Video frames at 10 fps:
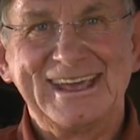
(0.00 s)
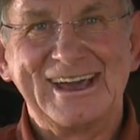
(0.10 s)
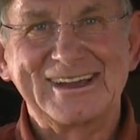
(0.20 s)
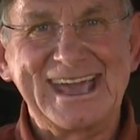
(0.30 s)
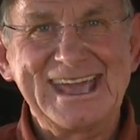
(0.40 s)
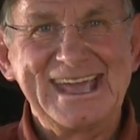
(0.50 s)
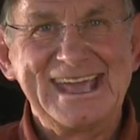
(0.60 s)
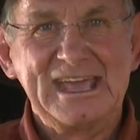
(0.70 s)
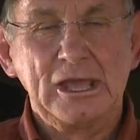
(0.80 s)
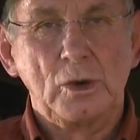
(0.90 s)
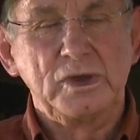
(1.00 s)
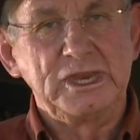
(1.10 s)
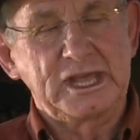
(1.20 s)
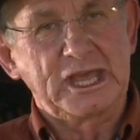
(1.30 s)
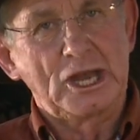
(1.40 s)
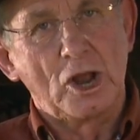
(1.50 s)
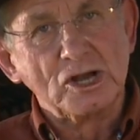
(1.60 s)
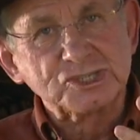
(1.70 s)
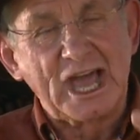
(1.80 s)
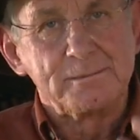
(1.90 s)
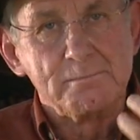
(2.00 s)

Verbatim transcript: Okay? We need to get alongside